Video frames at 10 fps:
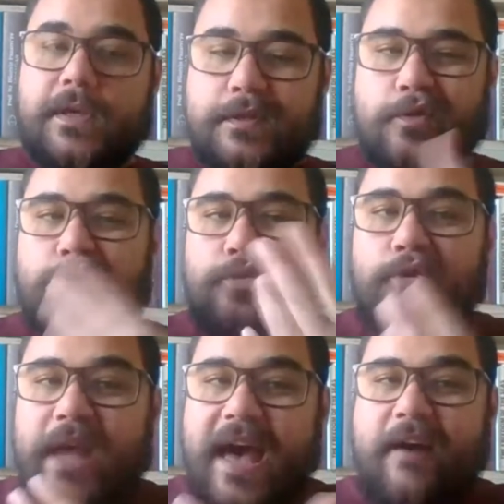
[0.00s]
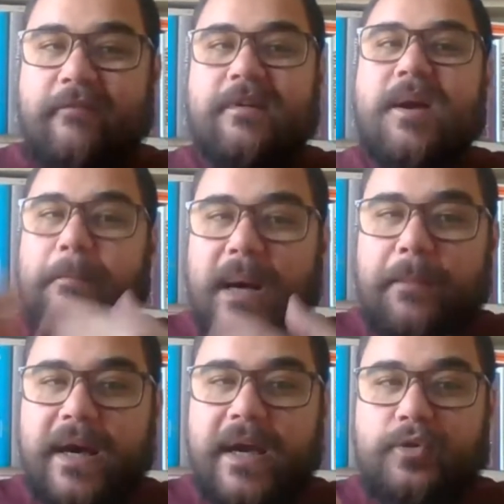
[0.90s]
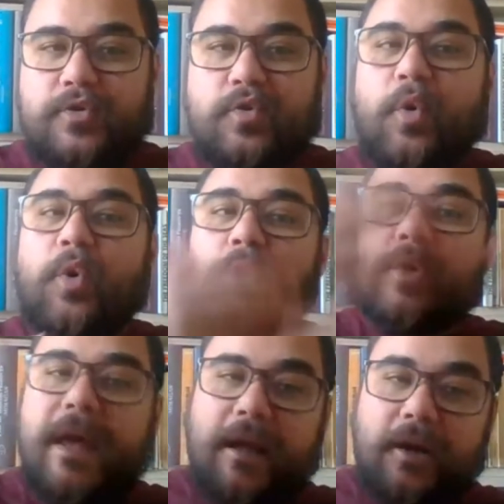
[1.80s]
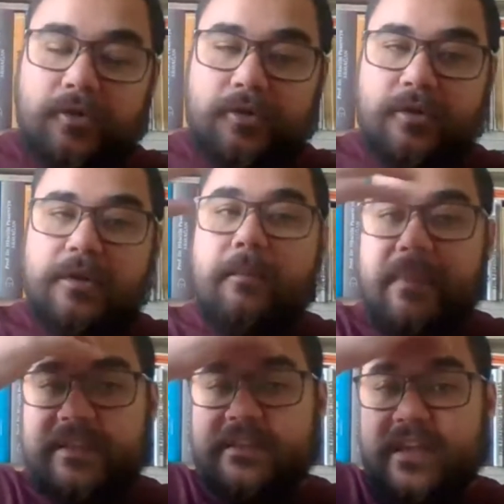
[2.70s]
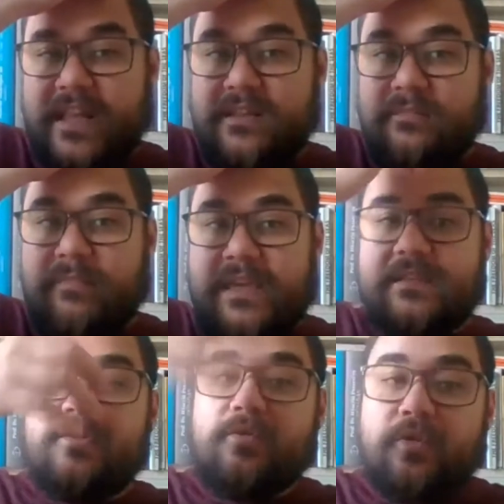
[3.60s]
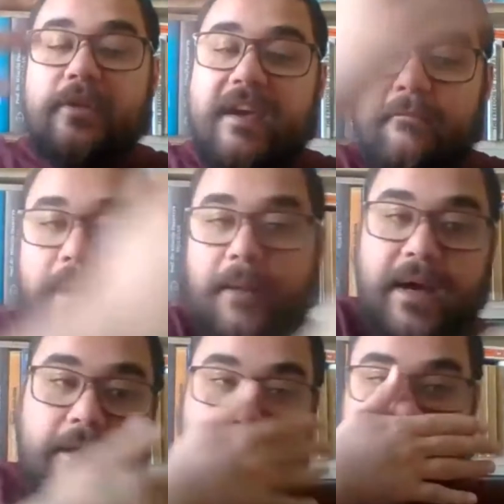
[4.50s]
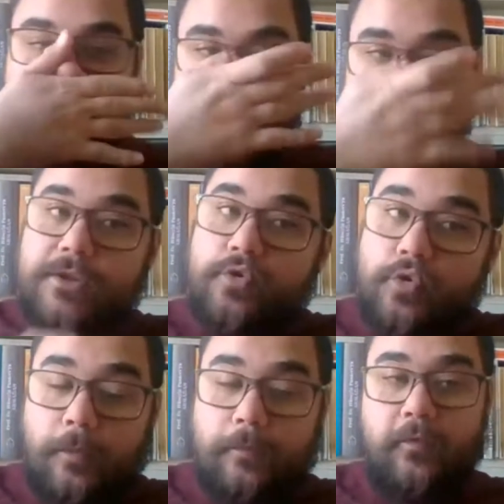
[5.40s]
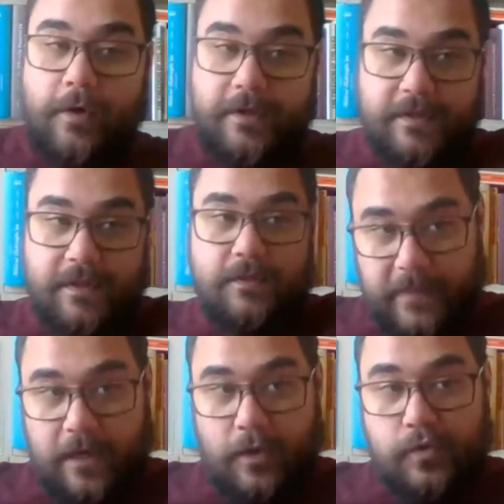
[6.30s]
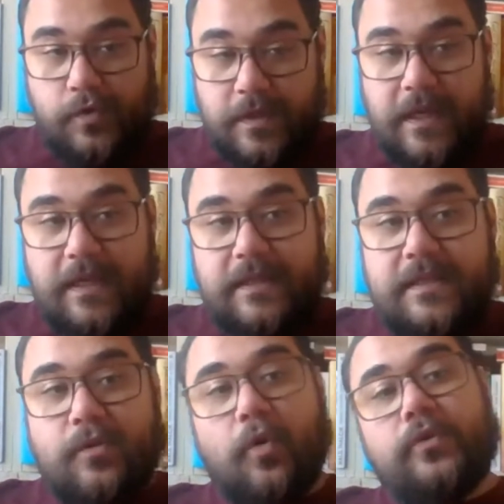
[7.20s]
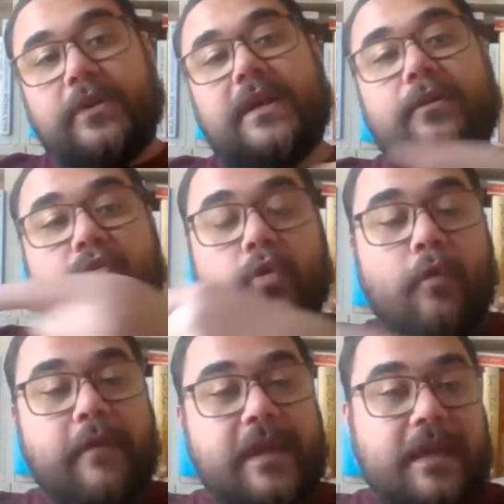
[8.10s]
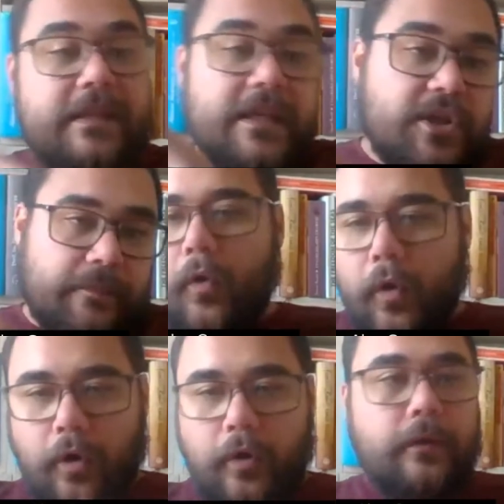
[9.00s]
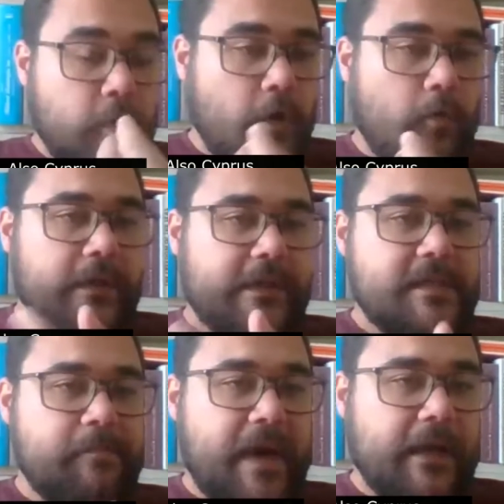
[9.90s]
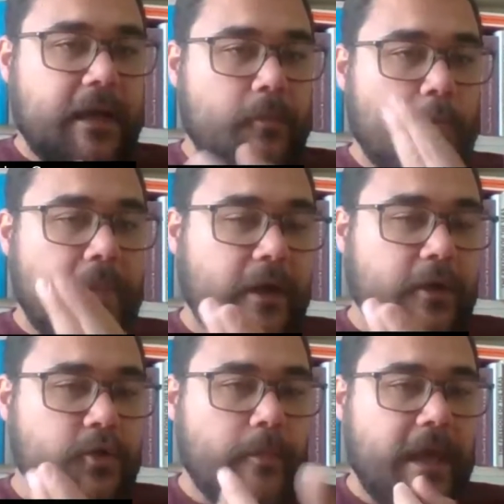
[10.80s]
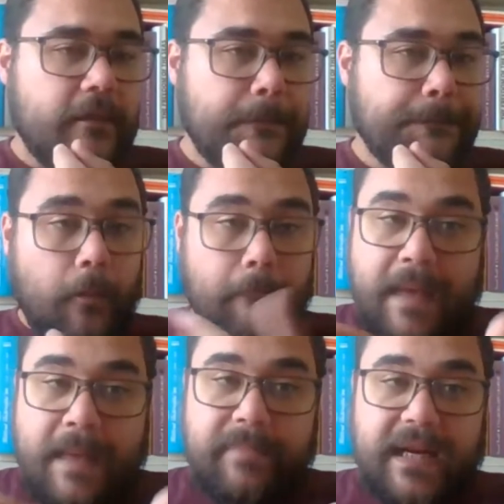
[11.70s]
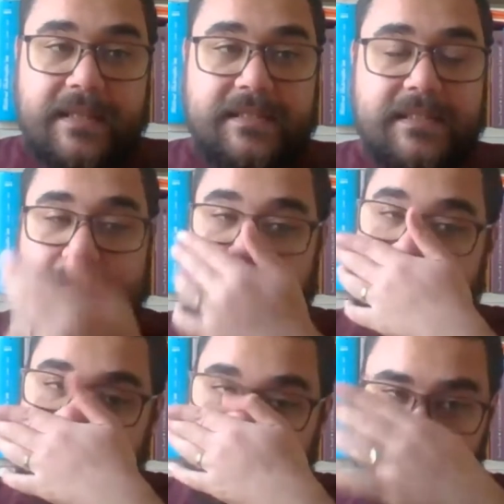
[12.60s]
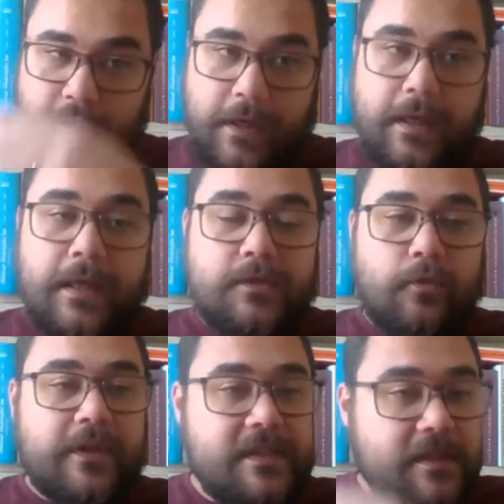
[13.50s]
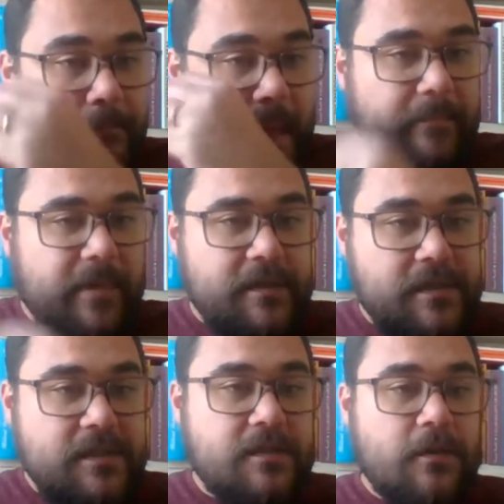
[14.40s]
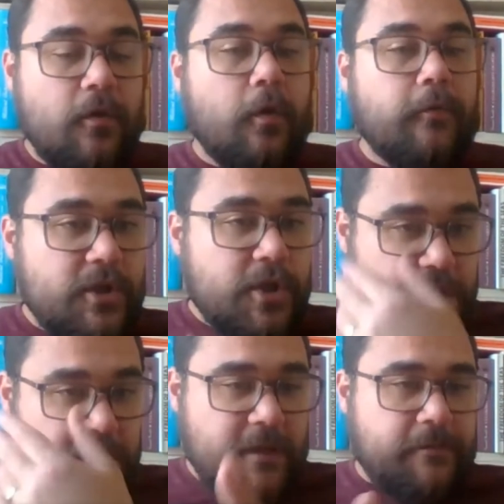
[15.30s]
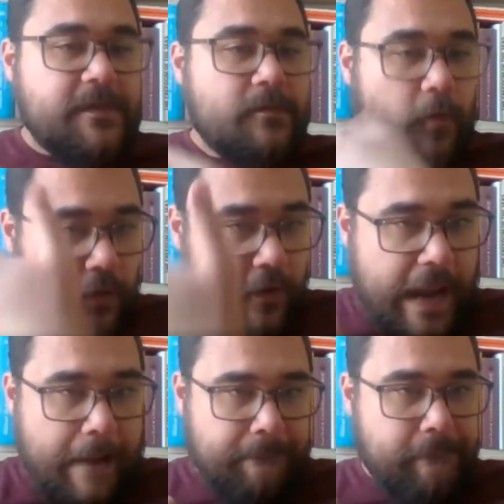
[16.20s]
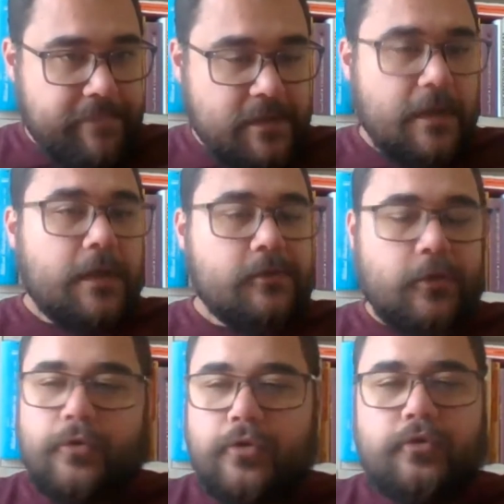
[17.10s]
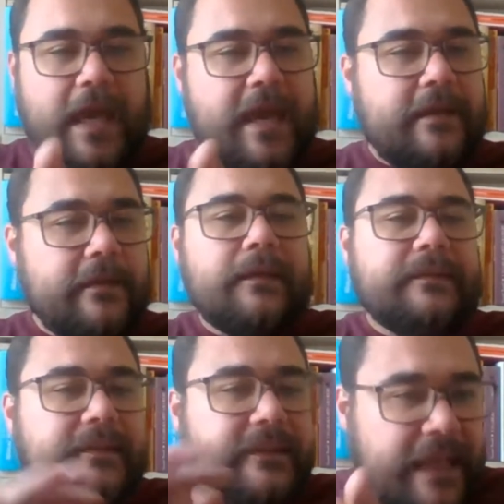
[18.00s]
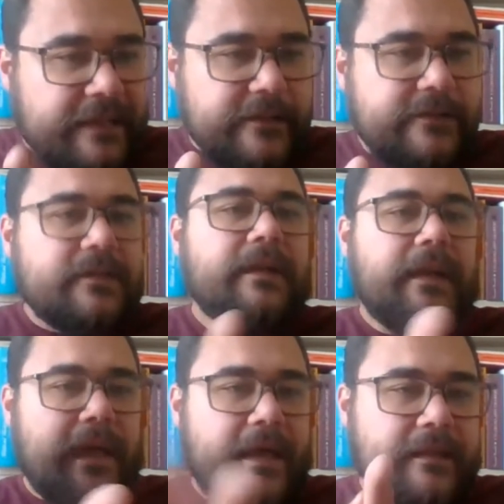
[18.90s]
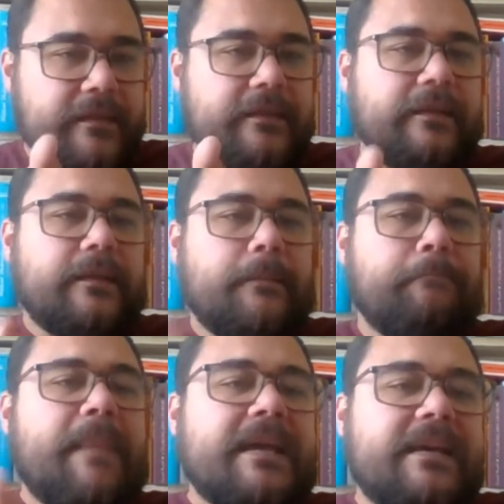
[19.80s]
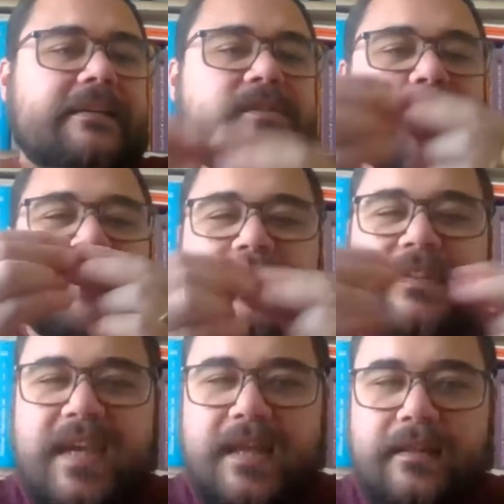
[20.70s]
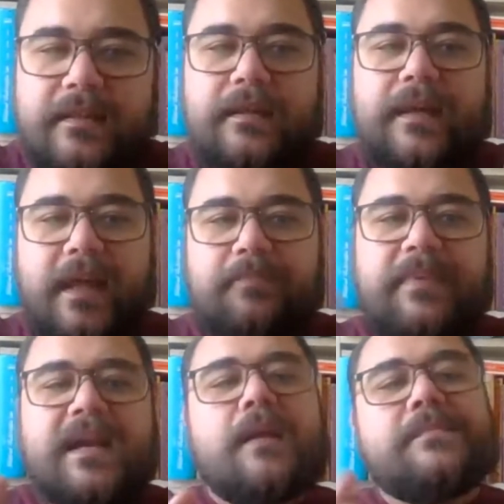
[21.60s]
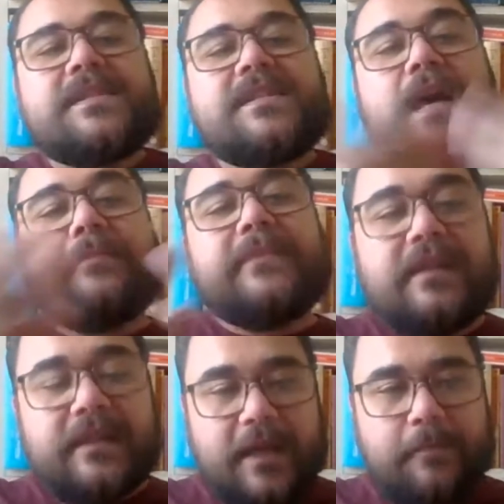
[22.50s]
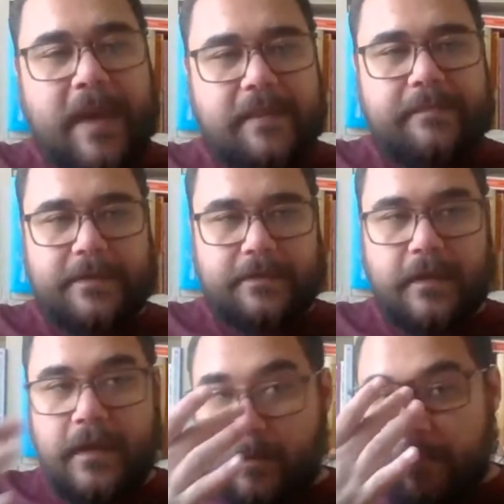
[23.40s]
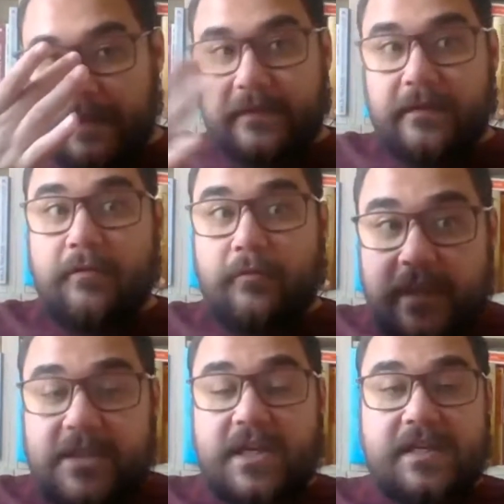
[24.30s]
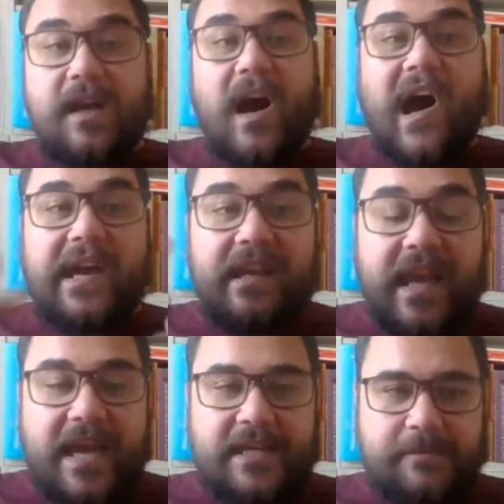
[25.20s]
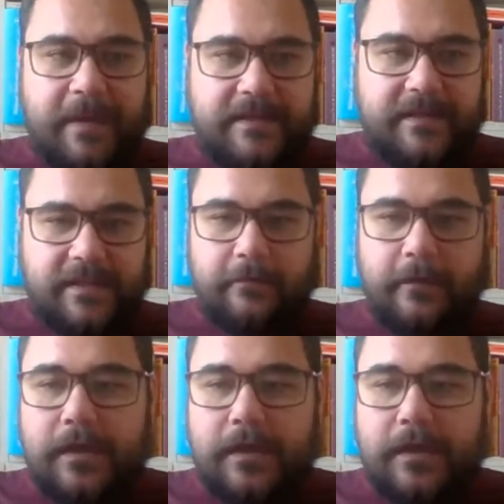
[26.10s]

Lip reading: So you don't have papyrus all around the Mediterranean basin. You don't have papyrus in Europe, for instance, because it is only growing in Egypt. Or, you know what is pergamon parchment? Membrances, actually. So it is the membranes of sheeps or lambs. So you take the leather and make it so thin, it becomes something like paper, but which is highly expensive.